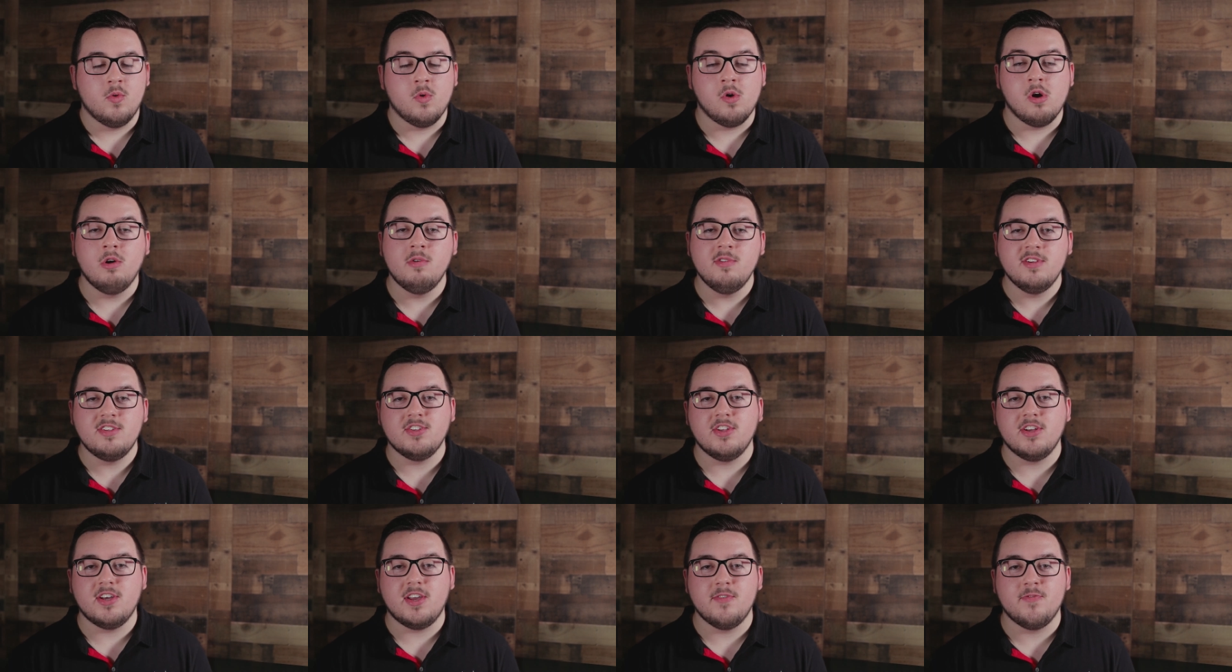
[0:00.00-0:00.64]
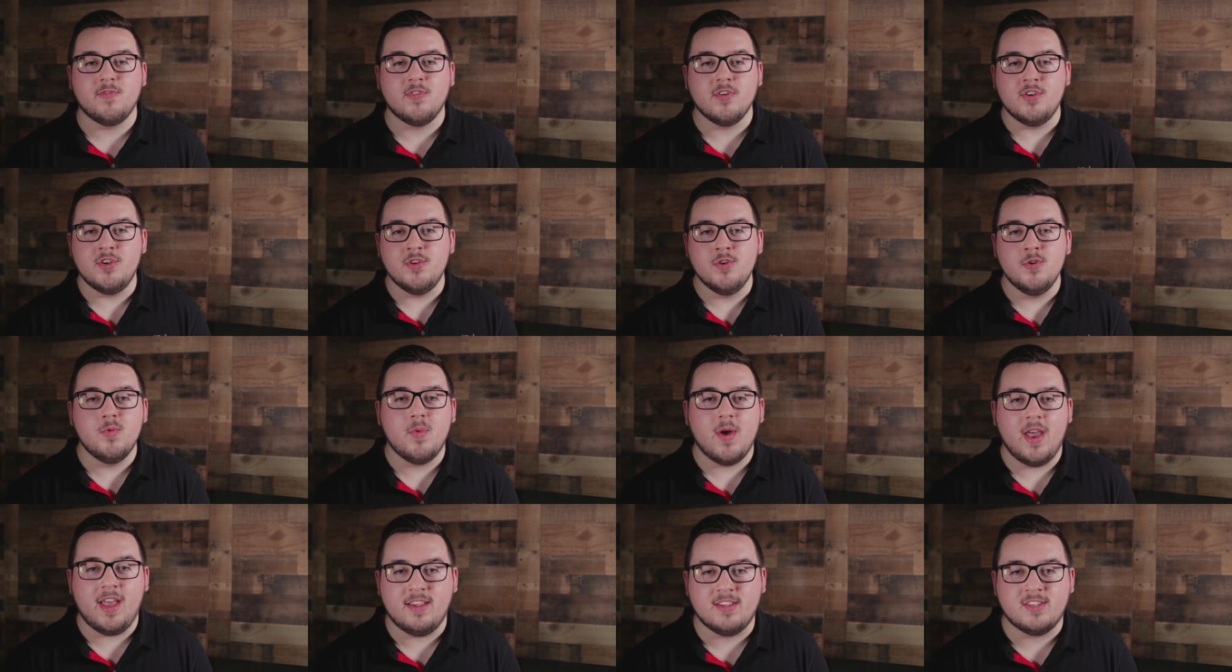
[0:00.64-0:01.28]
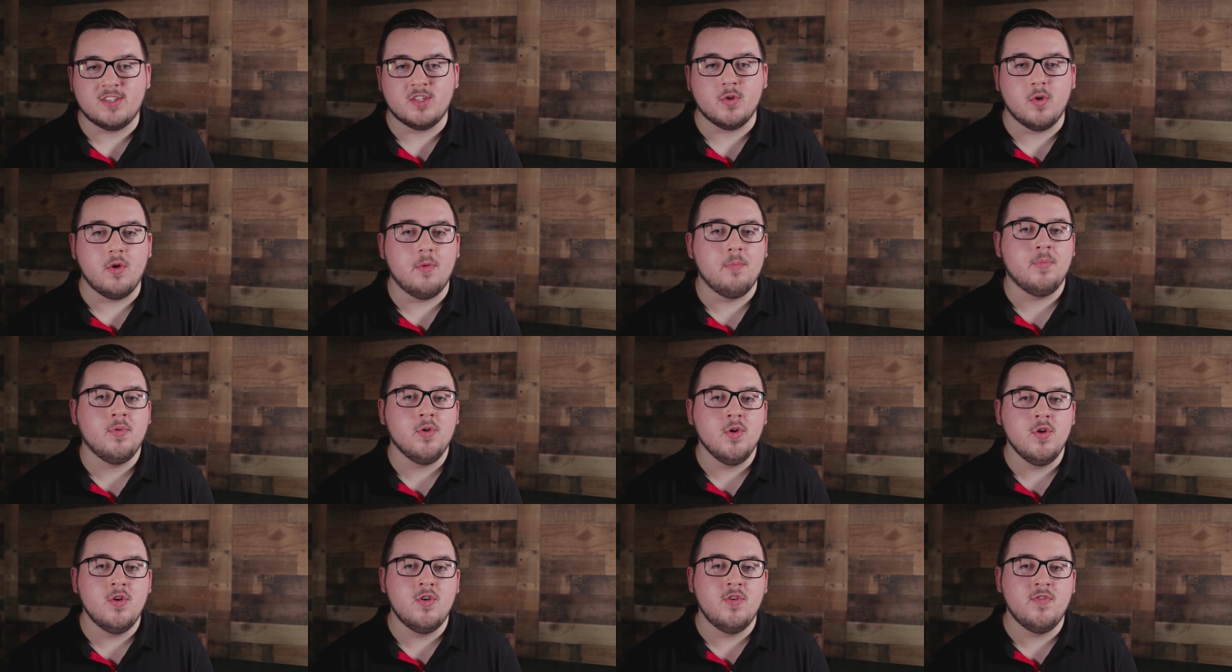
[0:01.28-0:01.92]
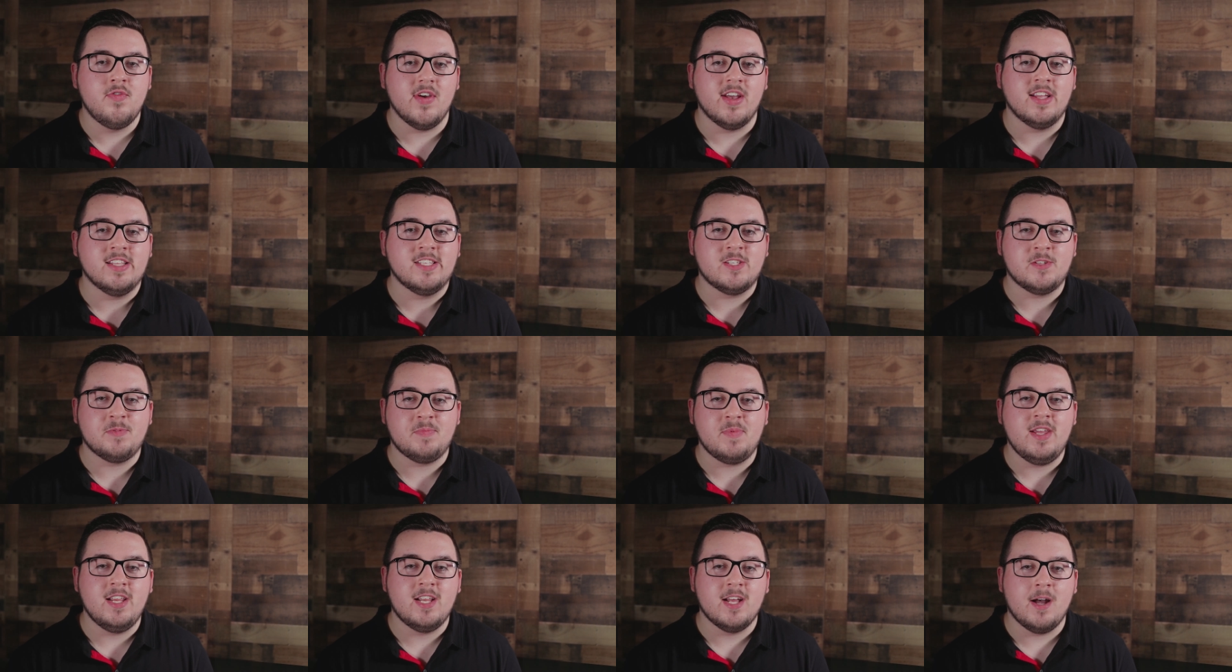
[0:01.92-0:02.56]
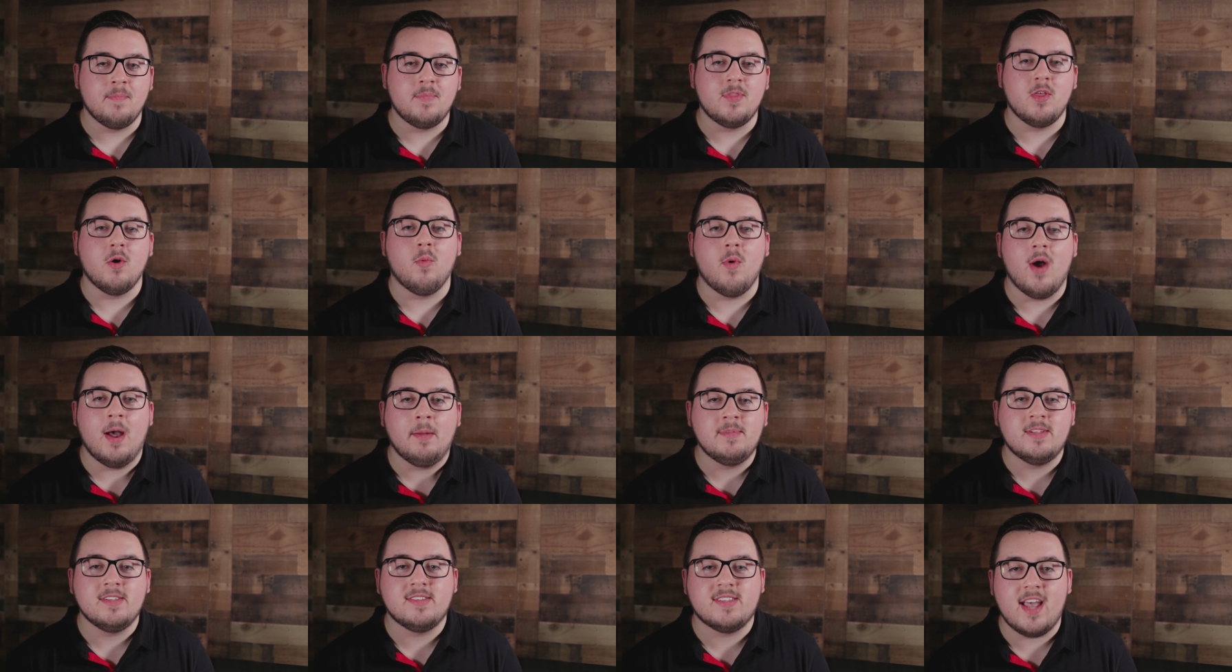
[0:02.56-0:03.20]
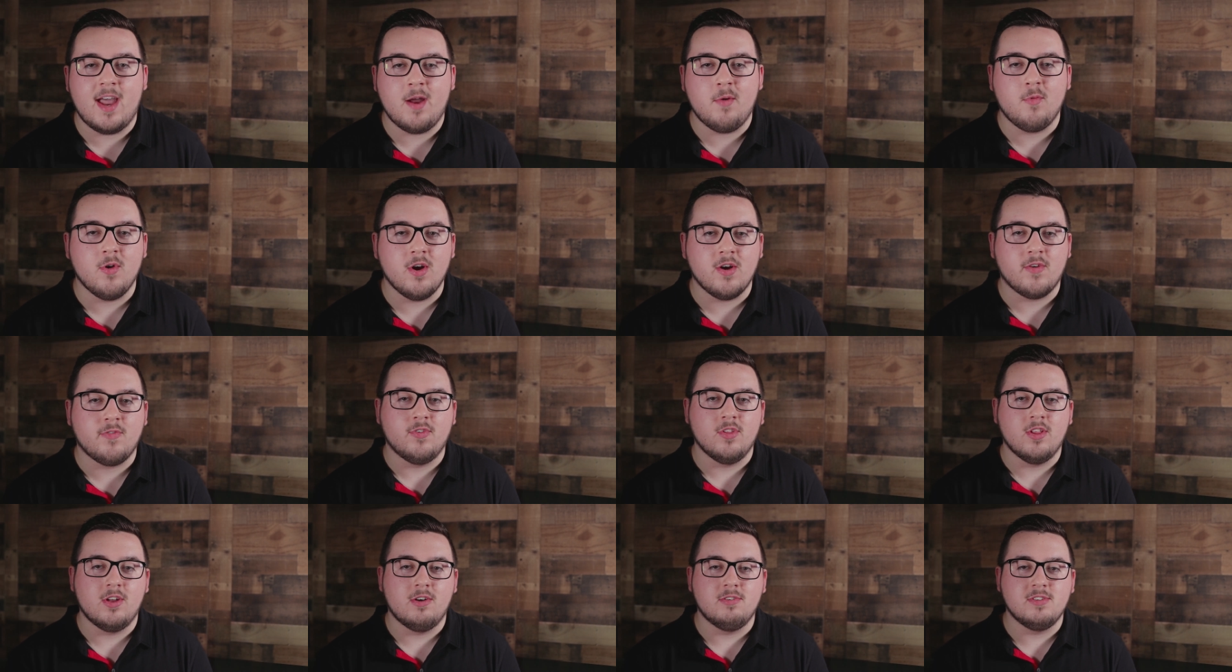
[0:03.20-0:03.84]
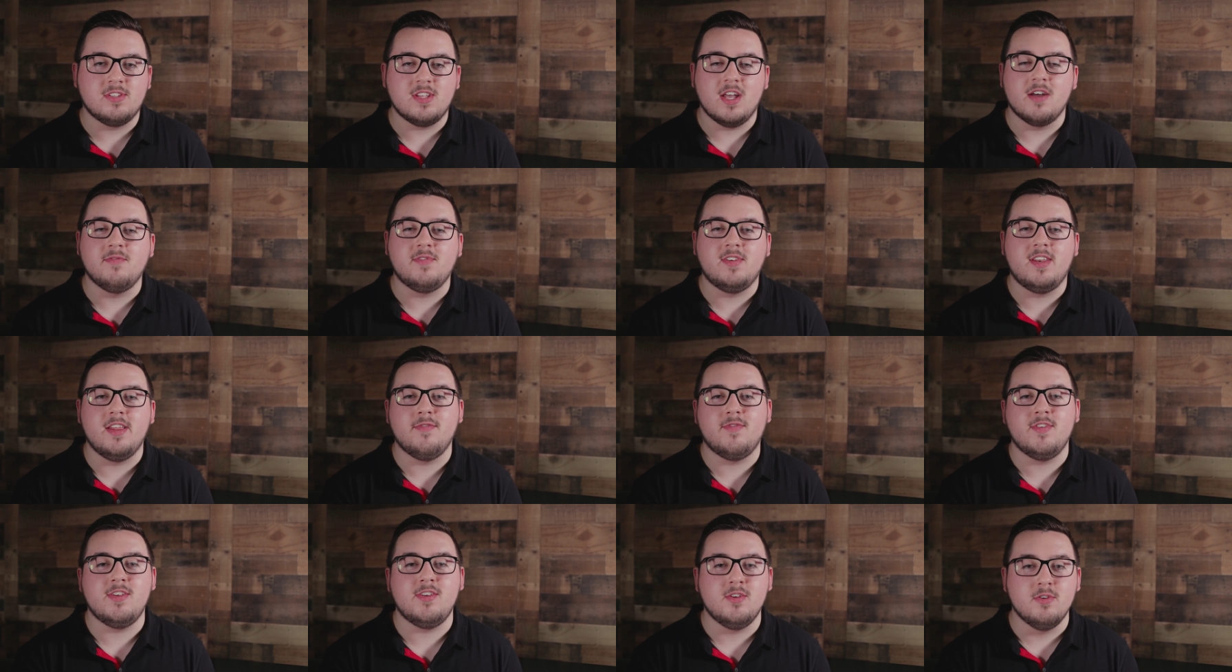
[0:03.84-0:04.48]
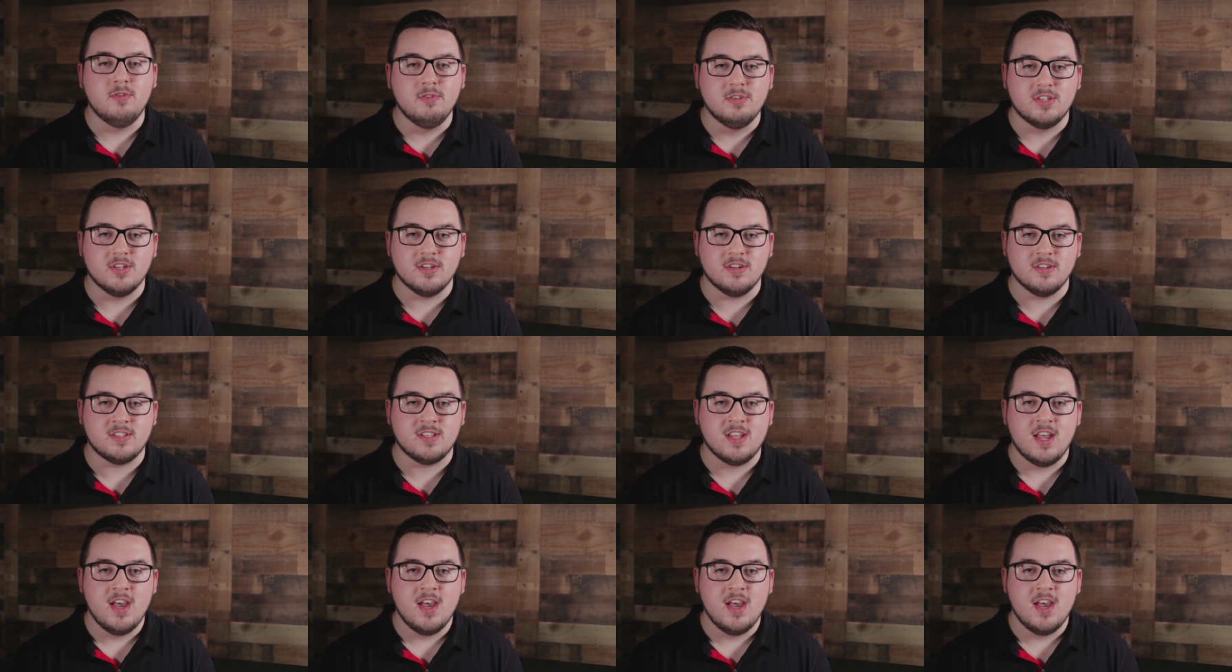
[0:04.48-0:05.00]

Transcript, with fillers: We're always looking for new ways to improve and speed up the web design workflows of Divi users.